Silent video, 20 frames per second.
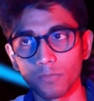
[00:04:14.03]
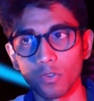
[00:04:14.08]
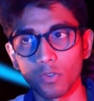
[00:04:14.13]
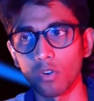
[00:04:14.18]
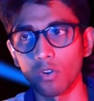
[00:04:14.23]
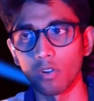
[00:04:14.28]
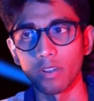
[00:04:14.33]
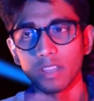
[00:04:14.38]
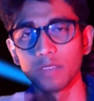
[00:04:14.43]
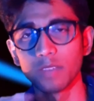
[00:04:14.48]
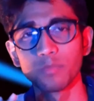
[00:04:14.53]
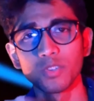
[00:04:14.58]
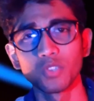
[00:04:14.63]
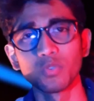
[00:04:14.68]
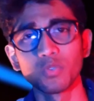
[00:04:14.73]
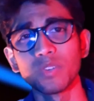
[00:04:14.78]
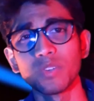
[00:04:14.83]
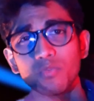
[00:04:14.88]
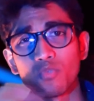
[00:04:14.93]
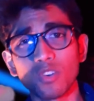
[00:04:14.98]
or in
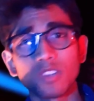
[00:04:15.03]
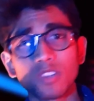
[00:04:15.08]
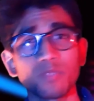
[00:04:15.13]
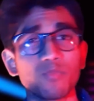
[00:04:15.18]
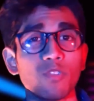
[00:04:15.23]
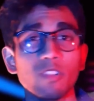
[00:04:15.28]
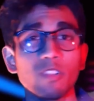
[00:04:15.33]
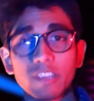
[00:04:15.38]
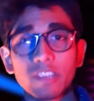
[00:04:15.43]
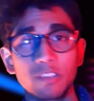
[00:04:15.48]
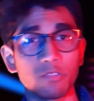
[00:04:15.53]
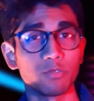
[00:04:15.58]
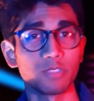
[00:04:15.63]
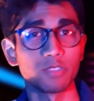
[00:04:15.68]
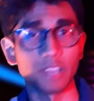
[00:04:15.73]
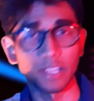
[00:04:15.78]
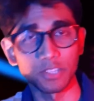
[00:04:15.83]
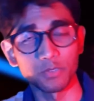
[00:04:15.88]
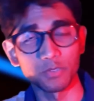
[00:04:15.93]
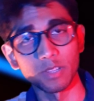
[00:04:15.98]
between water
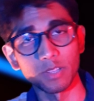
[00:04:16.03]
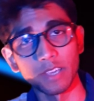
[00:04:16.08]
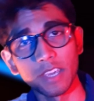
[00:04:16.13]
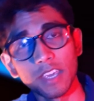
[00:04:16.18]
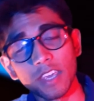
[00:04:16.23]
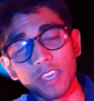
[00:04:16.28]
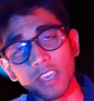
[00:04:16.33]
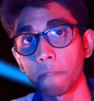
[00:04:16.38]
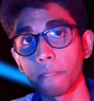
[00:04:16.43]
molecules actually,